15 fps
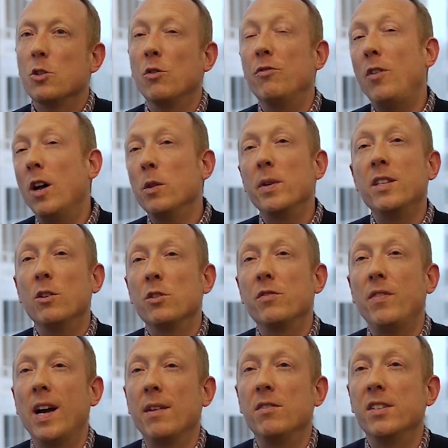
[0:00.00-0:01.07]
So following
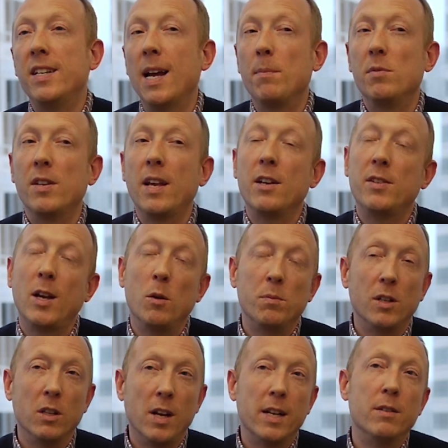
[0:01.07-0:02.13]
those five steps has
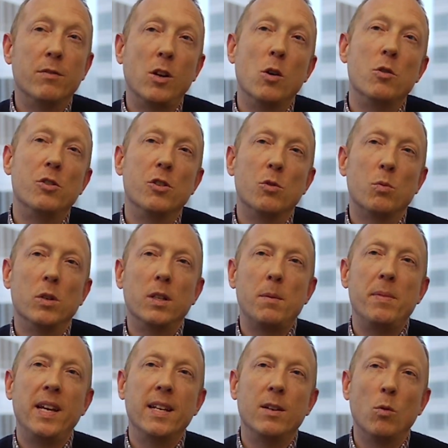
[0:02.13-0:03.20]
helped a lot of coaches really
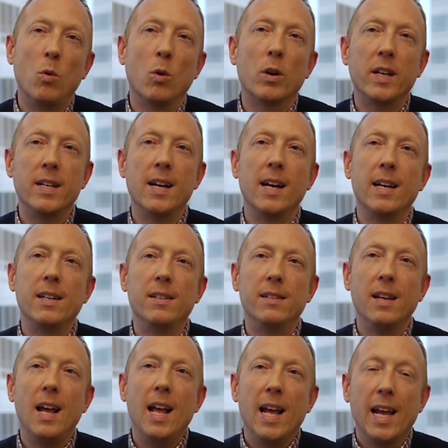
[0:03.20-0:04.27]
begin to
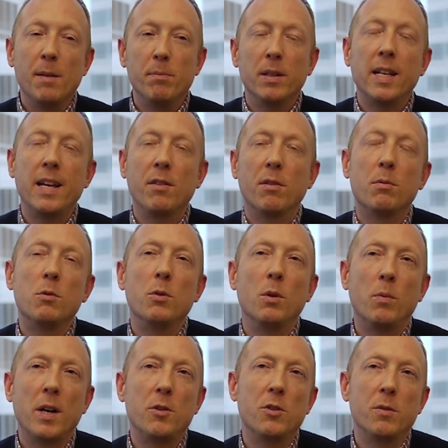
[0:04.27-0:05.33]
organize and plan through
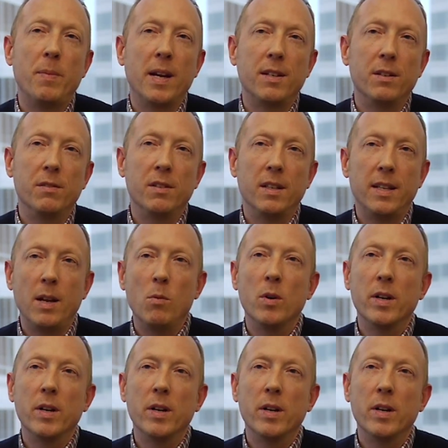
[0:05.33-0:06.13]
the retrospectives that they